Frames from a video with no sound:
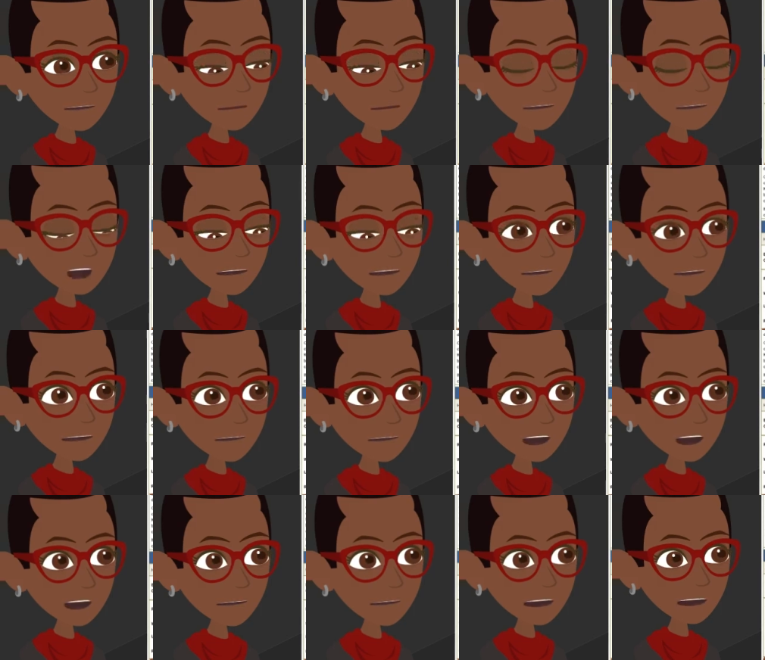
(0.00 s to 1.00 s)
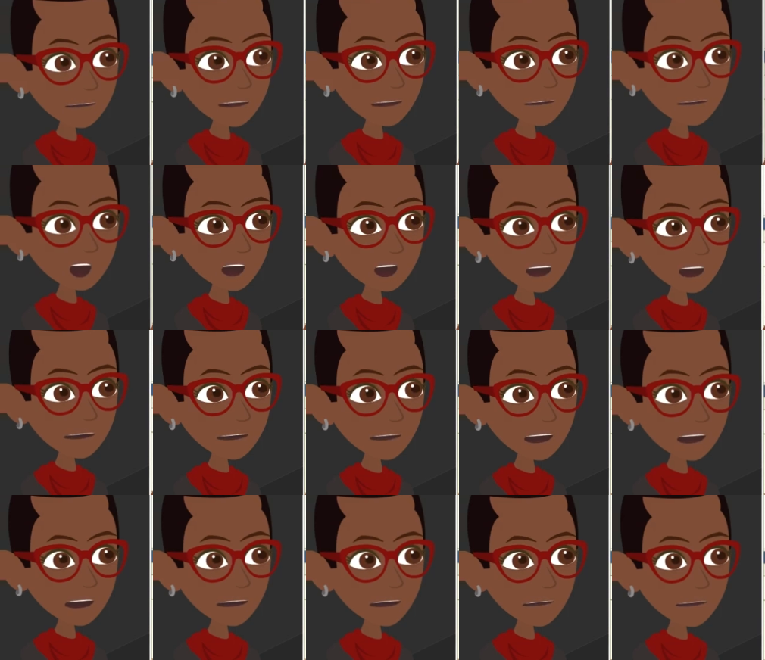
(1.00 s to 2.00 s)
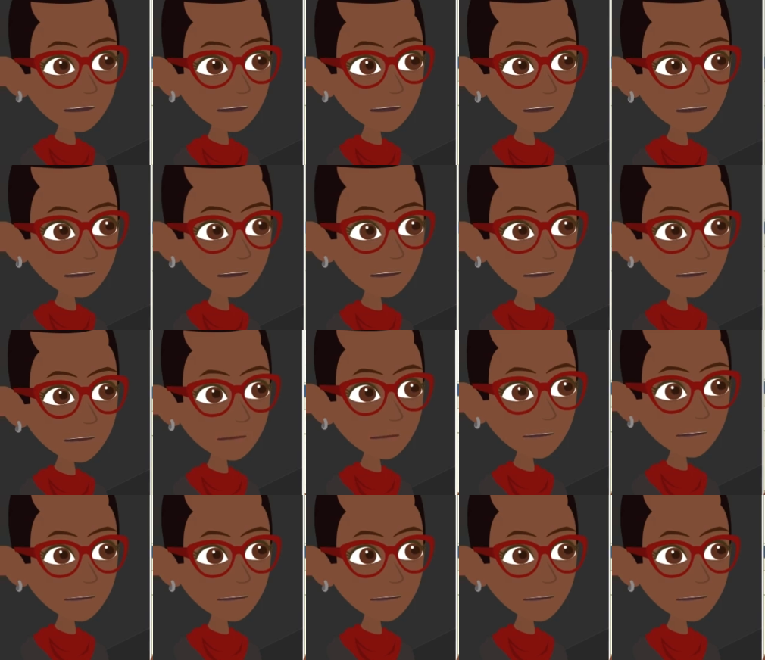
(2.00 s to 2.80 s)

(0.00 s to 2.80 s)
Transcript: and that she's doing particularly well in writing.